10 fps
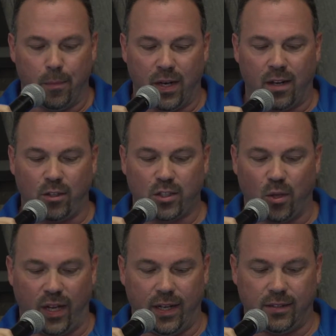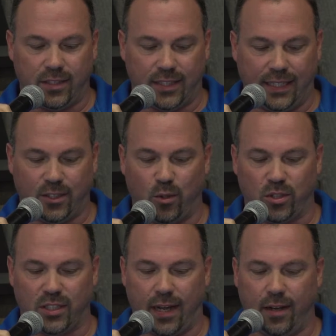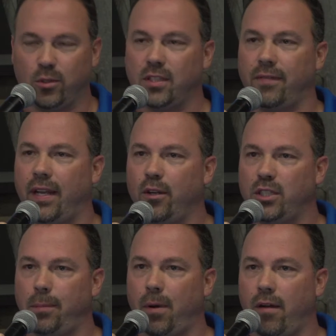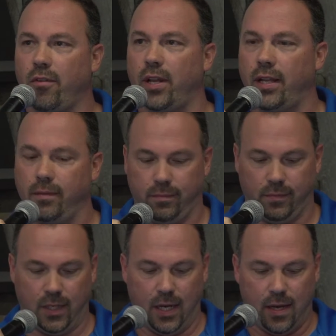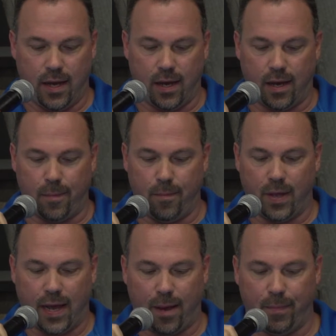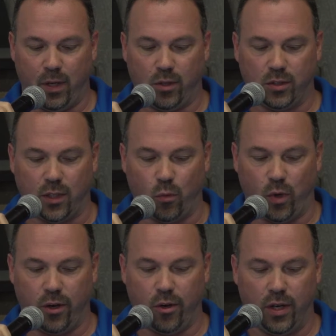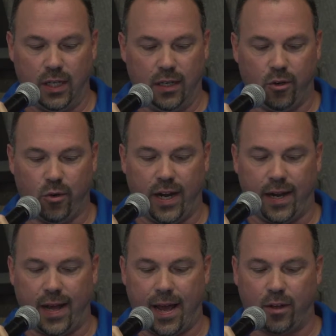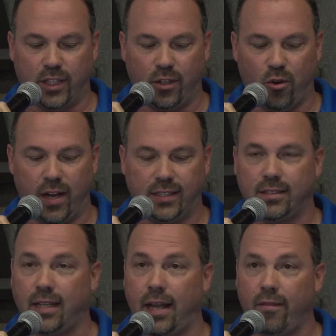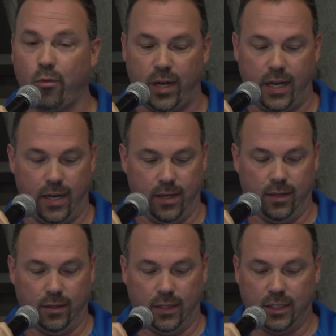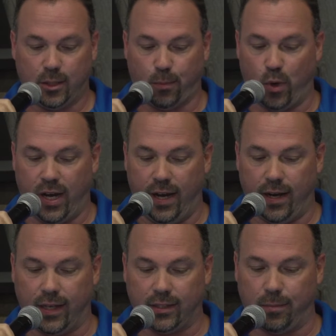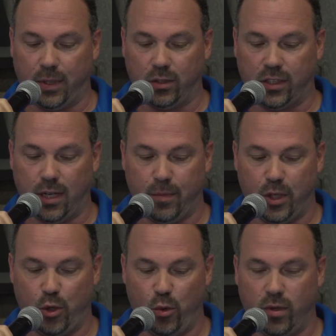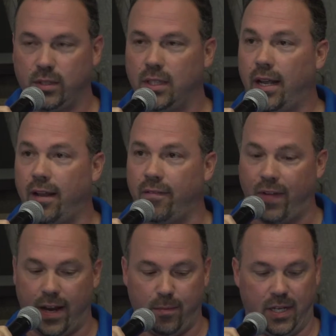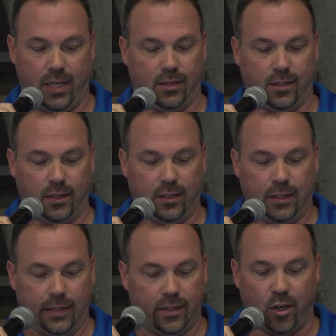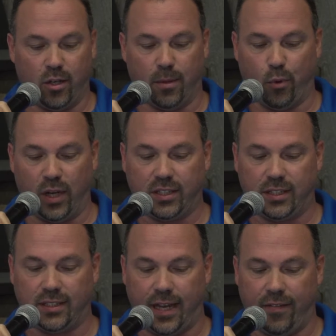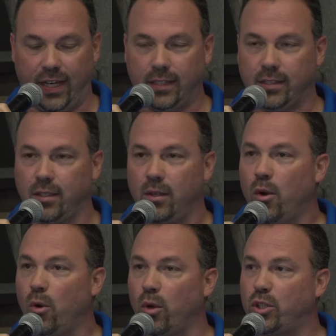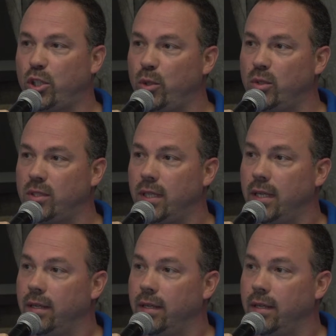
But it also ends seasonal cycles of energy poverty. High bills in winter create a housing crisis every spring as the bills come due, and families turn to precious savings or choose